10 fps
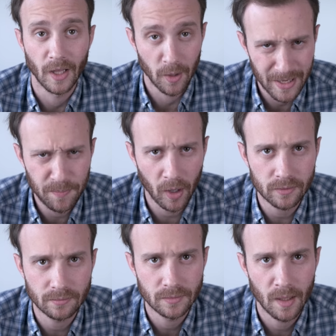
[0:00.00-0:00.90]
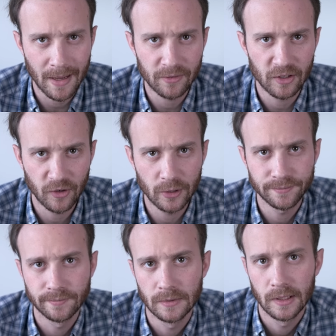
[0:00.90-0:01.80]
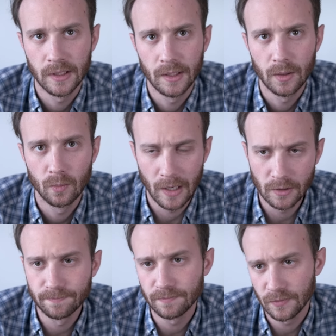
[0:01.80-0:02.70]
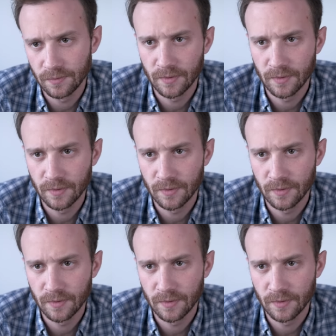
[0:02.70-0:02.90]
Now the best part about this phone? Well,